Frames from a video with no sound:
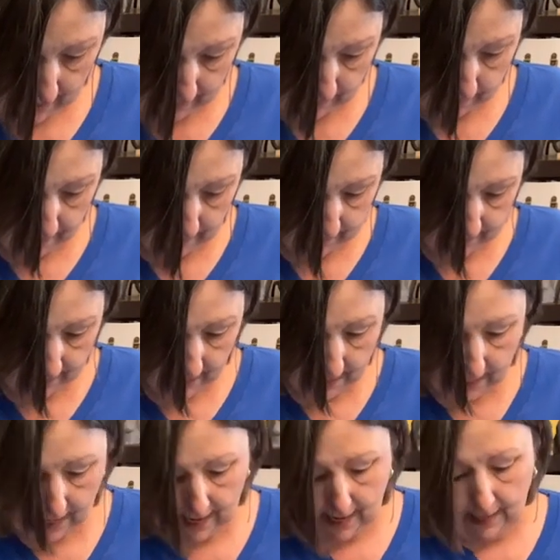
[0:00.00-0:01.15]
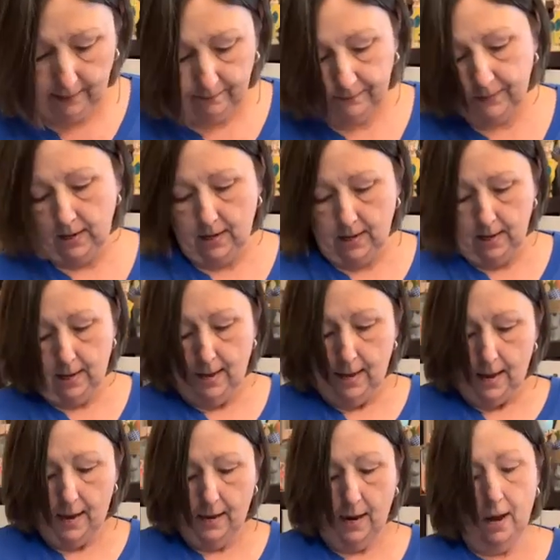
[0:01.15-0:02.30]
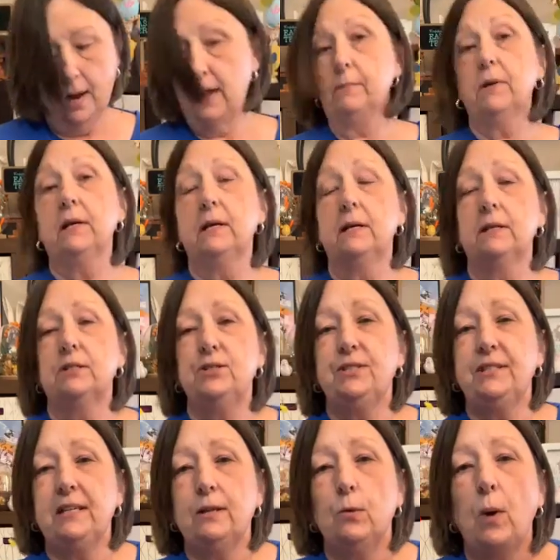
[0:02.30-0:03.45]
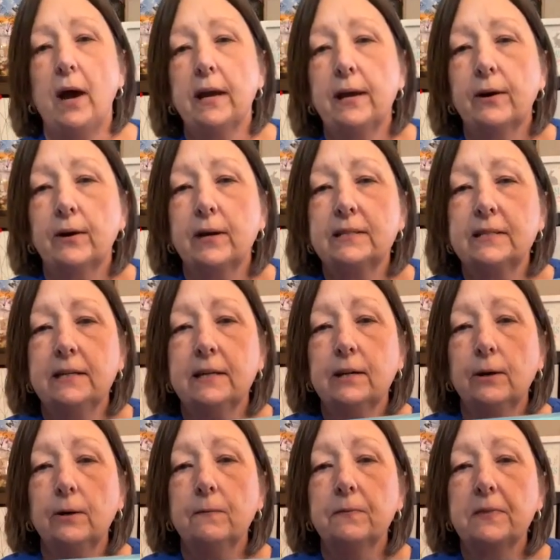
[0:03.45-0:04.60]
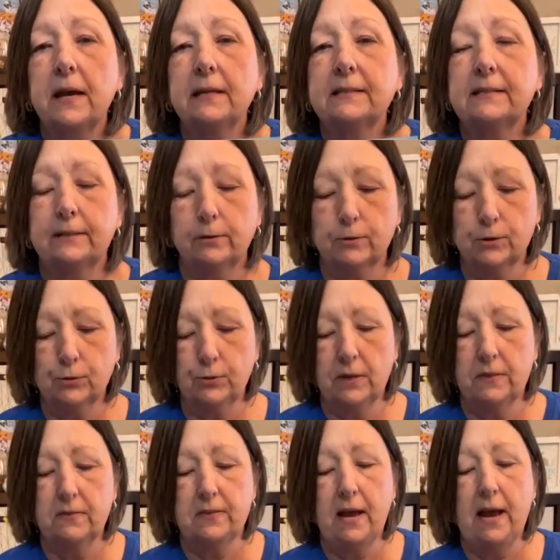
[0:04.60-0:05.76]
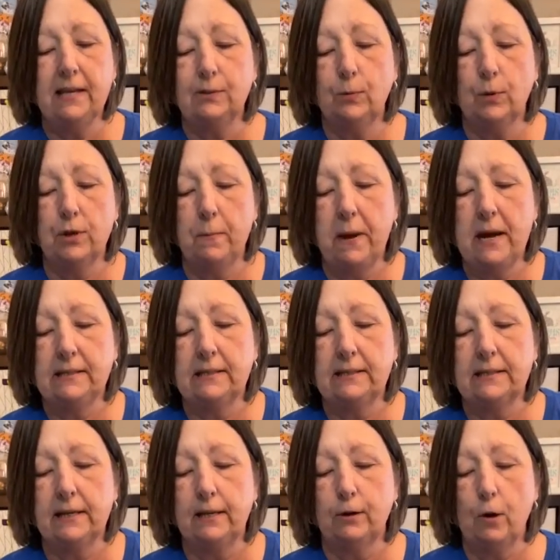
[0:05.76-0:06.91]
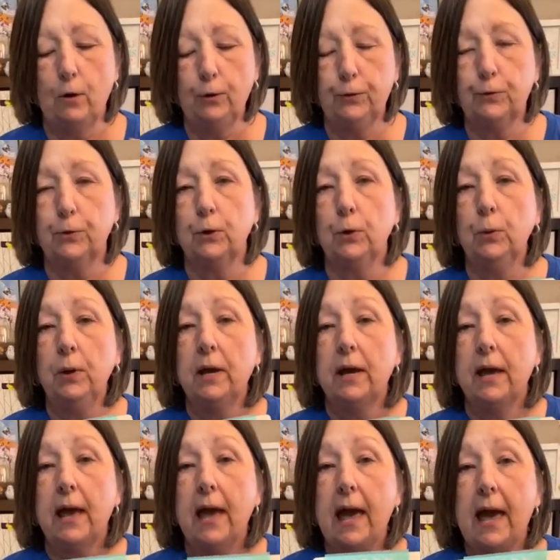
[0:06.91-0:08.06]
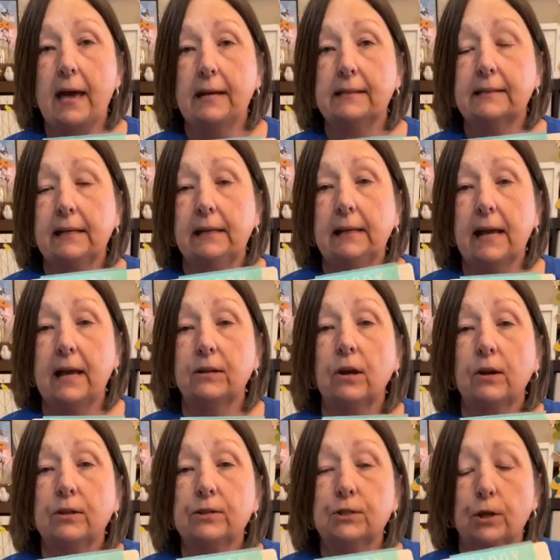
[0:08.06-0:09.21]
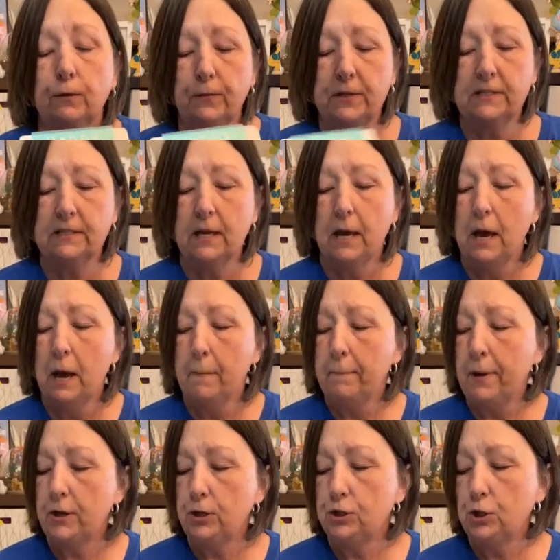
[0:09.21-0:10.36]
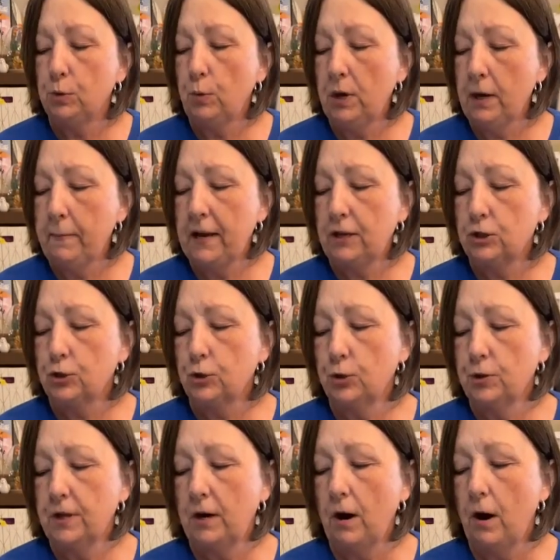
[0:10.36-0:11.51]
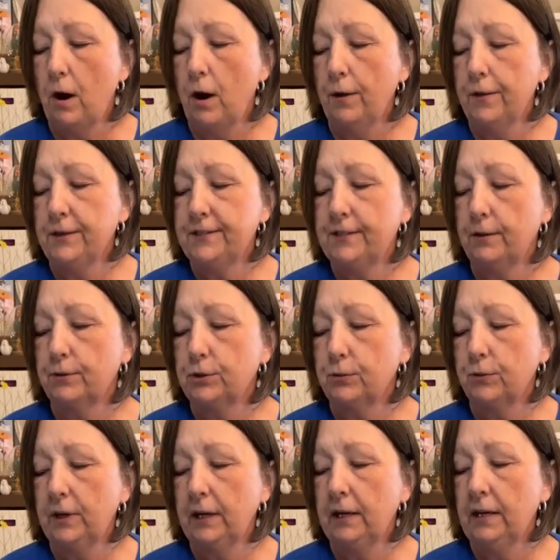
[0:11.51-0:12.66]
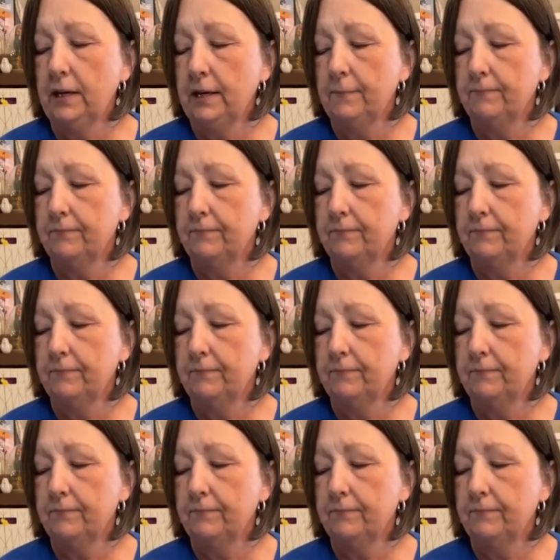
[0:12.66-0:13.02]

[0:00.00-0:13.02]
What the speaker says: as best I can. And I am gonna, do you see the white areas in here? That's silkscreen. That's where the paste is gonna go through and it's gonna land on our surface. But you do wanna make sure that all the silkscreen,